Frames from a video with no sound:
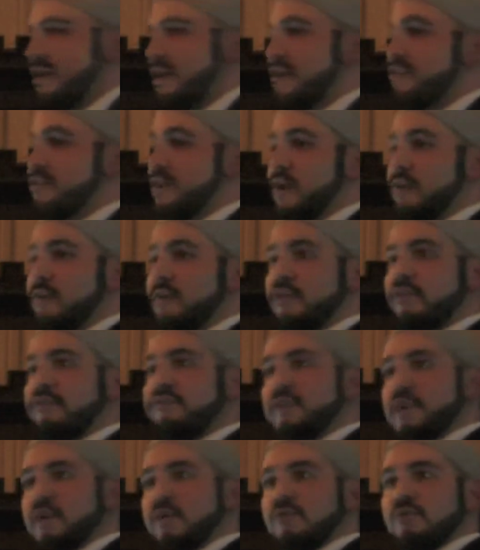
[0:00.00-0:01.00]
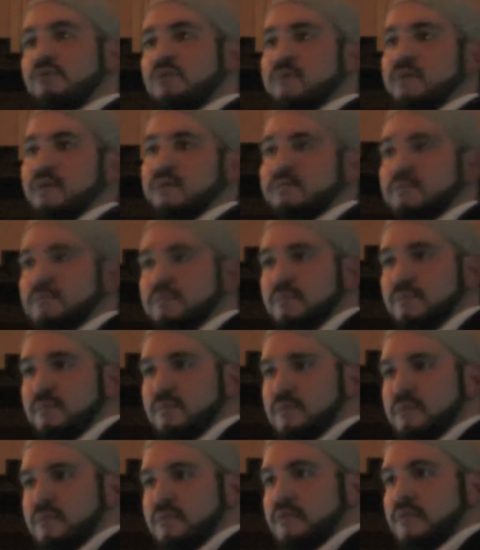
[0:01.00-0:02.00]
is under the feet of the woman,
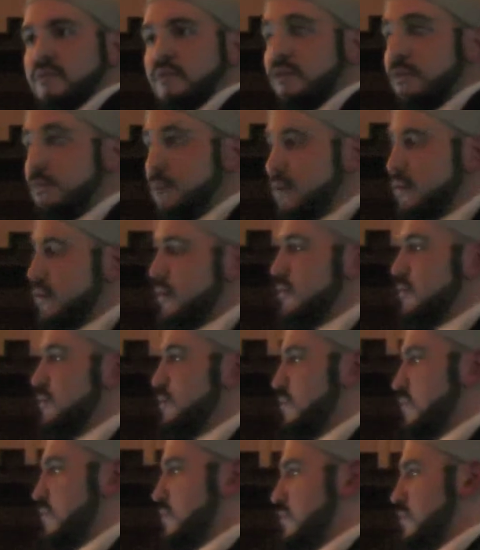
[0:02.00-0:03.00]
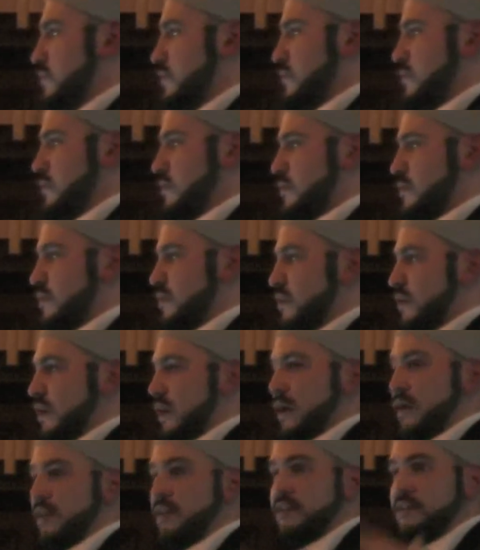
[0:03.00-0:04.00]
or the mother,
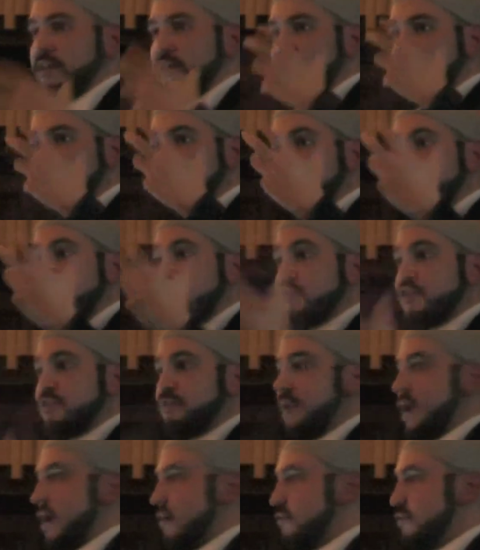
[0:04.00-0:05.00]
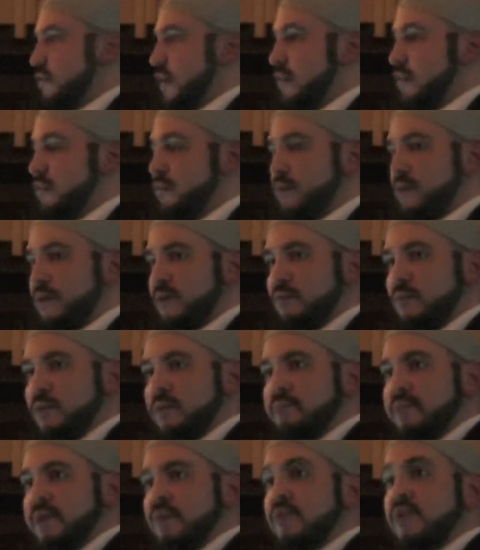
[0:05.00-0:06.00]
in terms of the respect. And
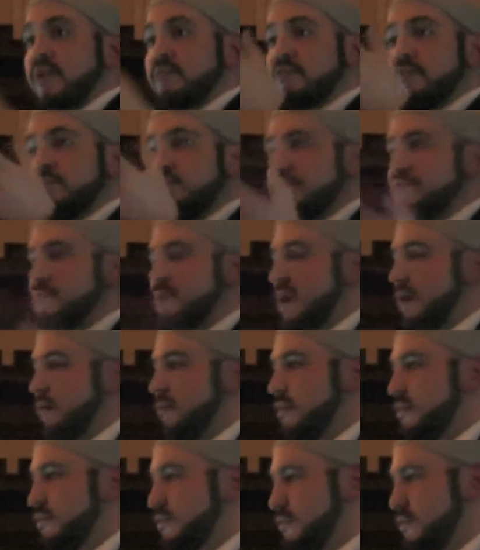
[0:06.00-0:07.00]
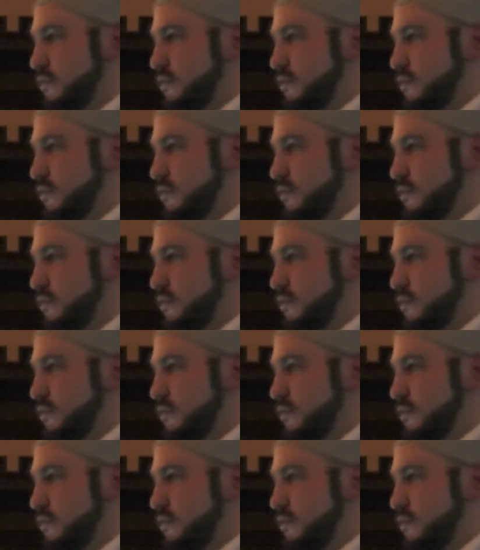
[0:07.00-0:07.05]
one man went up to the Prophet Muhammad